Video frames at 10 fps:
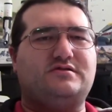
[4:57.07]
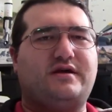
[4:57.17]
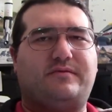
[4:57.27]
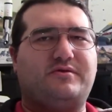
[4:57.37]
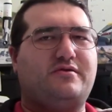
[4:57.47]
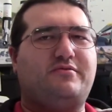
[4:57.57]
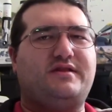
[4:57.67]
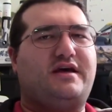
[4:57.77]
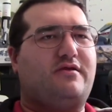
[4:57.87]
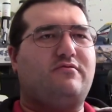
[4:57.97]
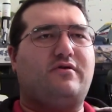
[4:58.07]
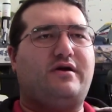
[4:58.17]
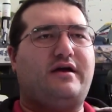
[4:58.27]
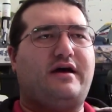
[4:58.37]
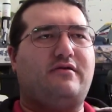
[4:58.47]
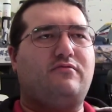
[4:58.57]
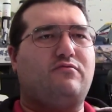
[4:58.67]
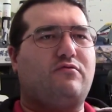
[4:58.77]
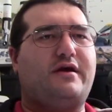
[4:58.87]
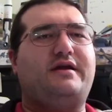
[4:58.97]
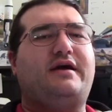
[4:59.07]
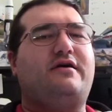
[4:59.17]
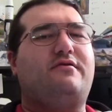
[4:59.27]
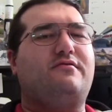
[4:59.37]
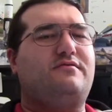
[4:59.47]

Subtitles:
I'm going to put that out right now.